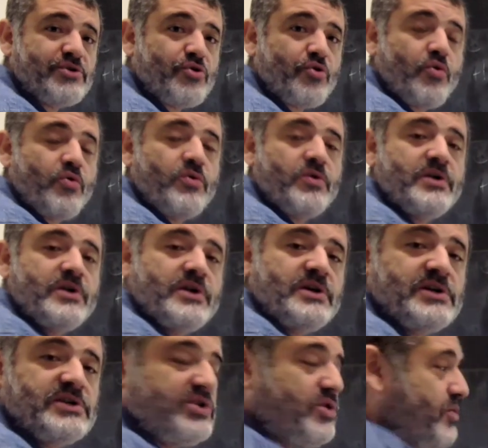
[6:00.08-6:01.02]
a row.
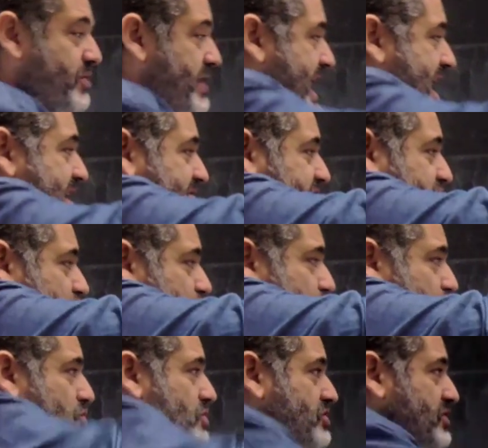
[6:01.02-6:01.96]
So we have
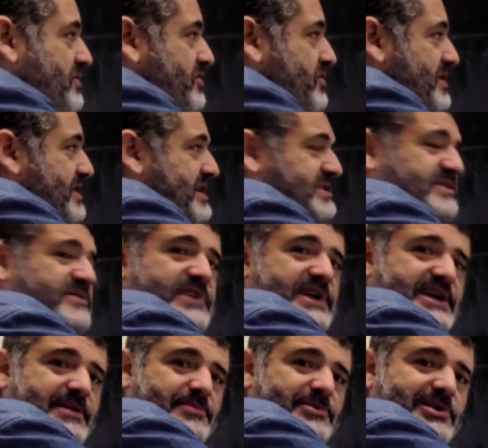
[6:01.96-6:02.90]
two. So for this
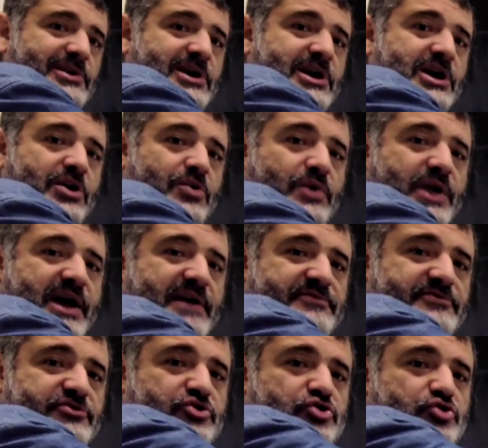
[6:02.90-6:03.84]
variable, we
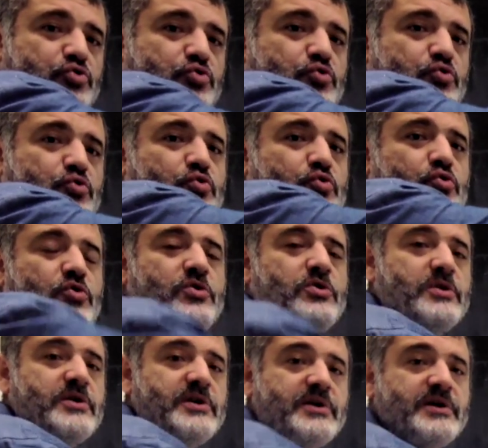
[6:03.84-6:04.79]
have two
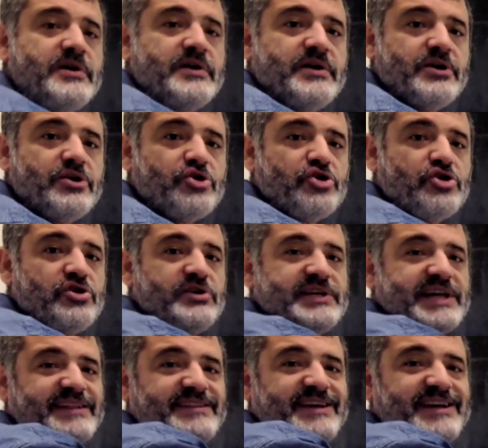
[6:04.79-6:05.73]

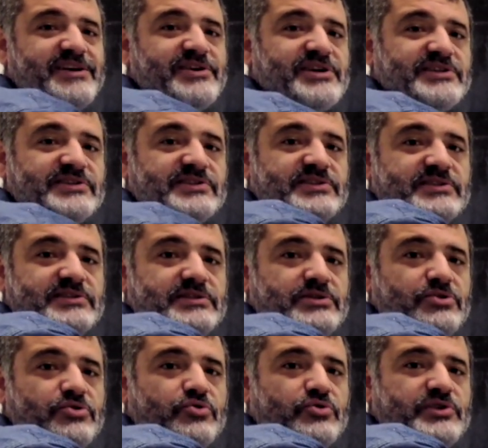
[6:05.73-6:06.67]
categories.
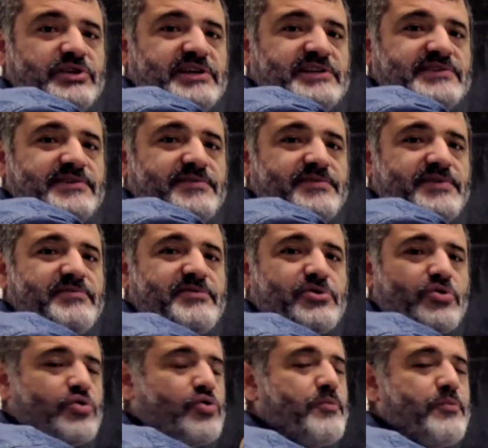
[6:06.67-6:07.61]
You could either favor
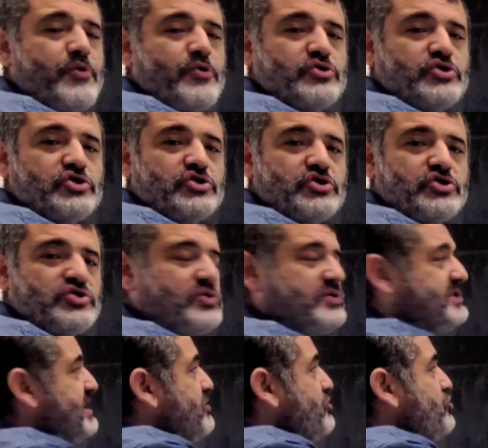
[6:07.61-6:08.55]
or oppose. So
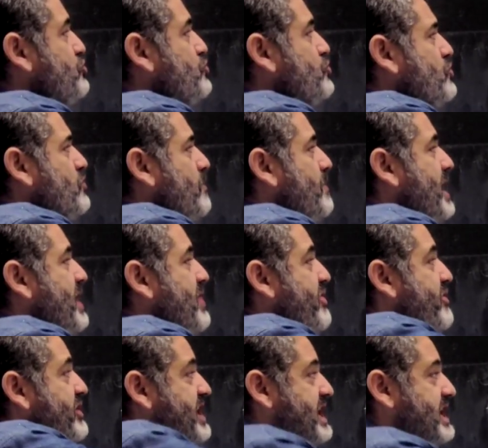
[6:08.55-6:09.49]
it's a 2 by
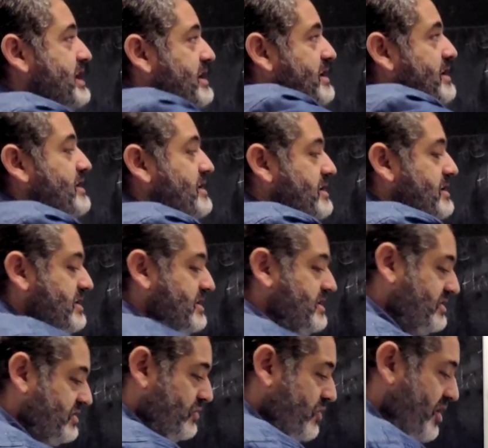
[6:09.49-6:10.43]
3.
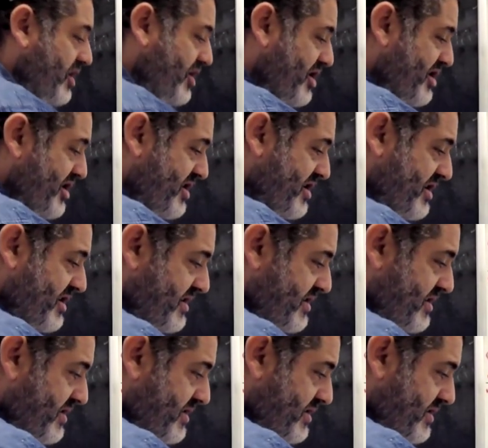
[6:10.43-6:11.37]
So R,
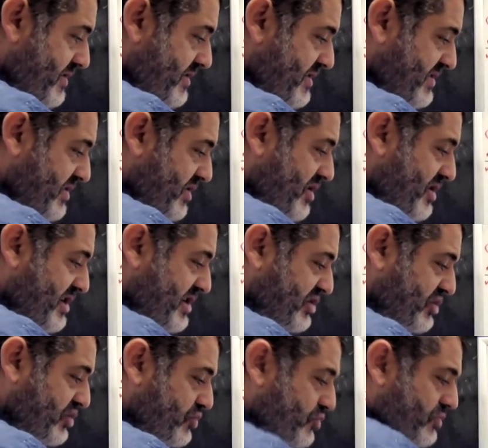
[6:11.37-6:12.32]
this R
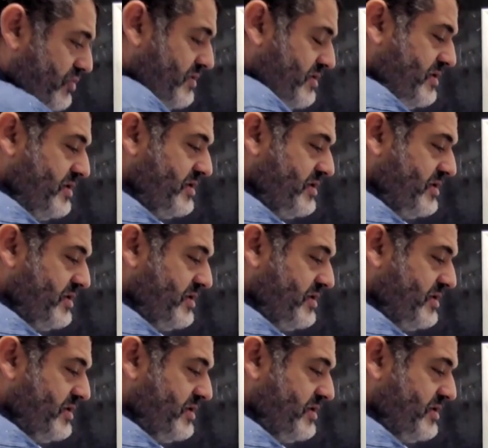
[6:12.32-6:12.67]
is 2,